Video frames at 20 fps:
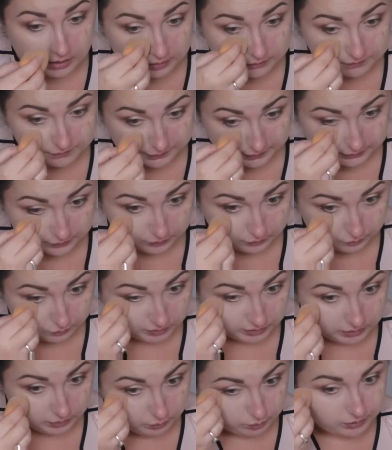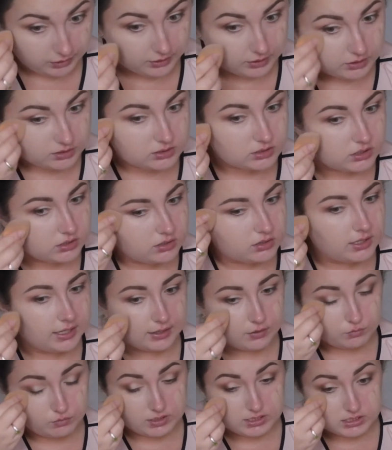I find it really weird.
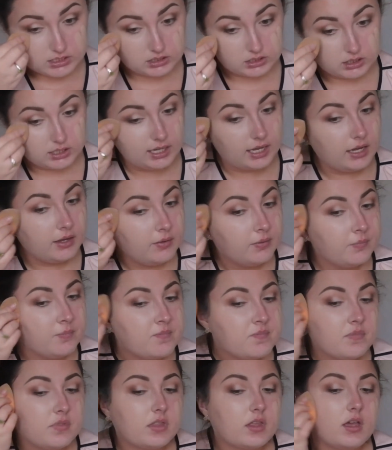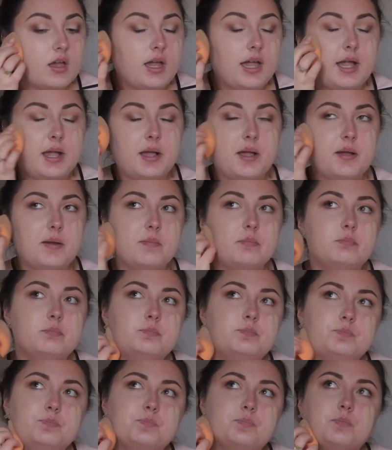Like recently,
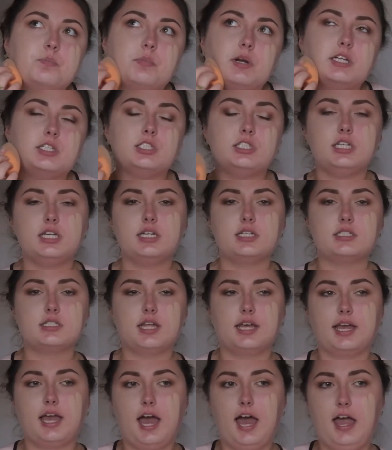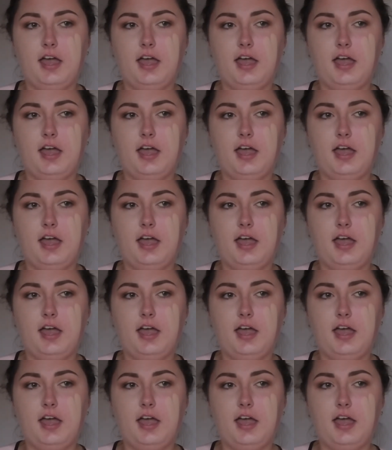my cheeks, like